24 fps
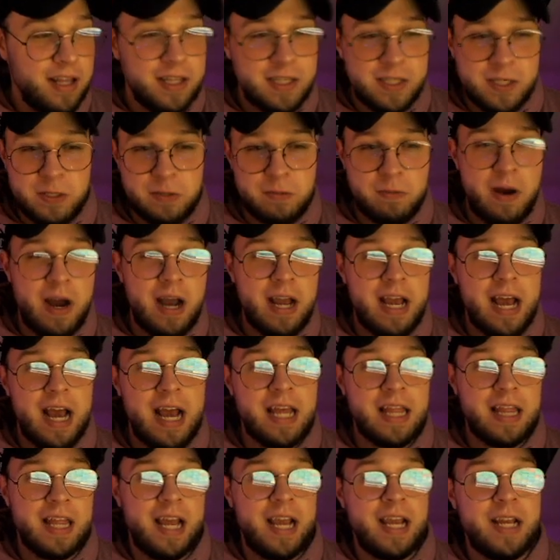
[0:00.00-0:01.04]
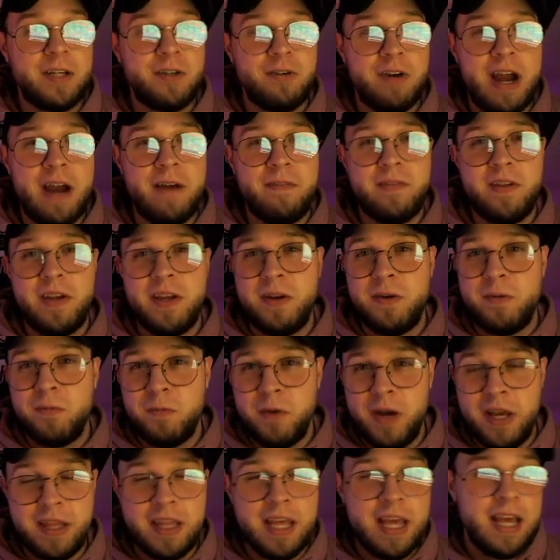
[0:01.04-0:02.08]
This is why I like drafting
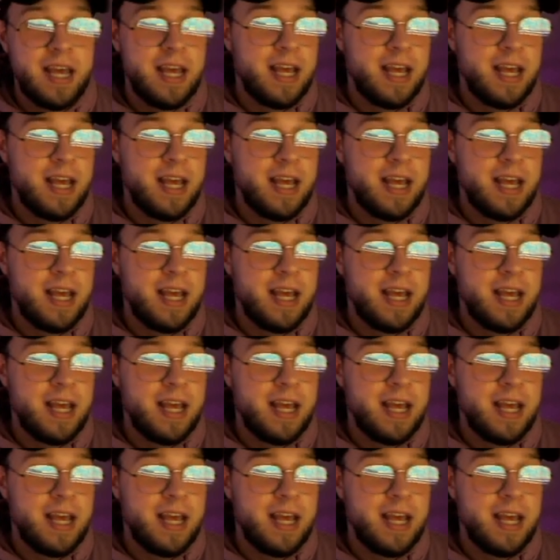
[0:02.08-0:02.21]
with,